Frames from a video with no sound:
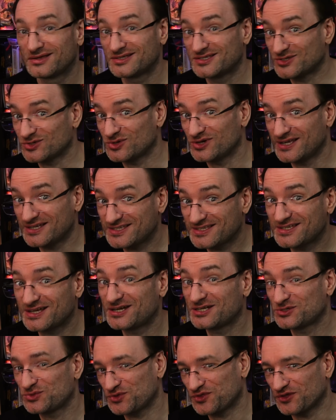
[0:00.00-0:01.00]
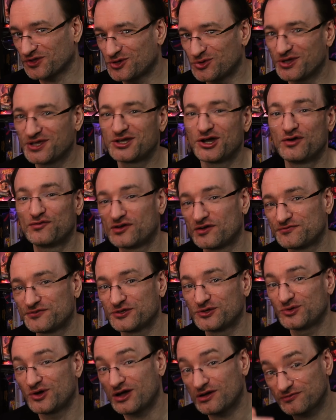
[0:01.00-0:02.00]
So let's start with a quick
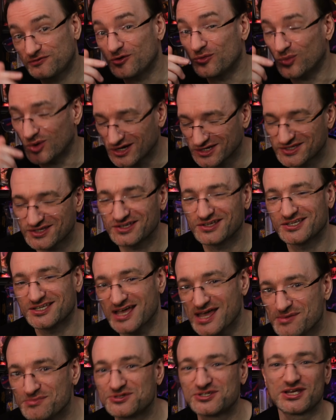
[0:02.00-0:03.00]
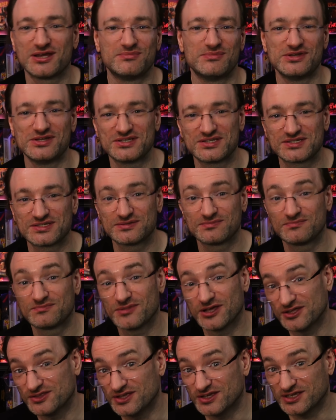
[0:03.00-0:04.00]
overview of what a game jam is.
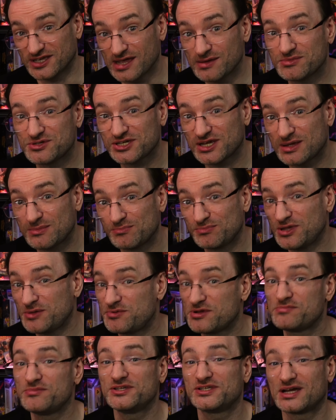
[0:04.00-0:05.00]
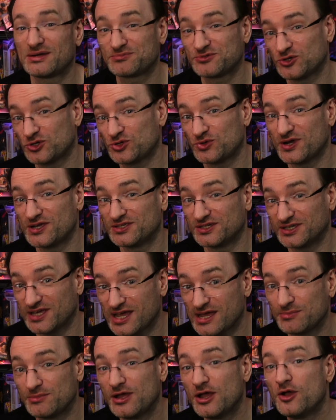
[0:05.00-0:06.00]
In a game jam, people meet up to create a
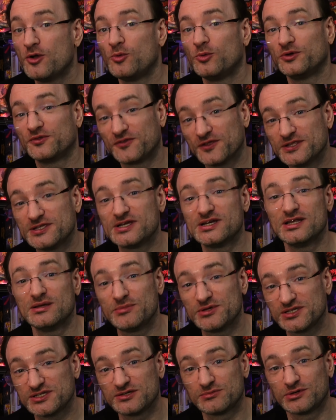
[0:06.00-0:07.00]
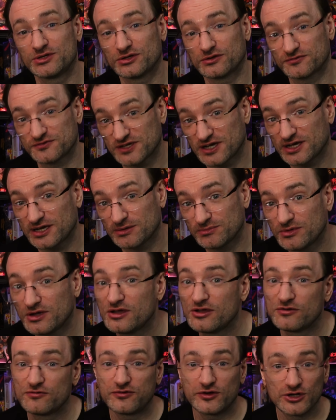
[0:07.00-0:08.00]
game within a limited amount of time,
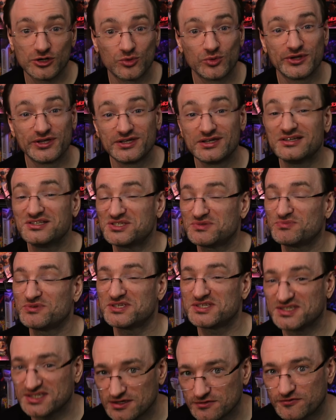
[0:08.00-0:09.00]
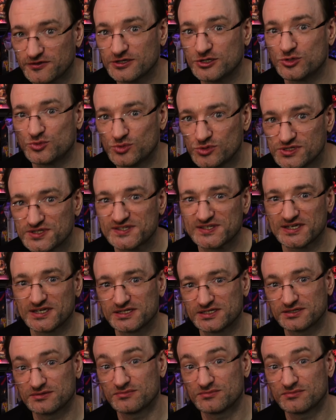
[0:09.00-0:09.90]
following a specific rule set.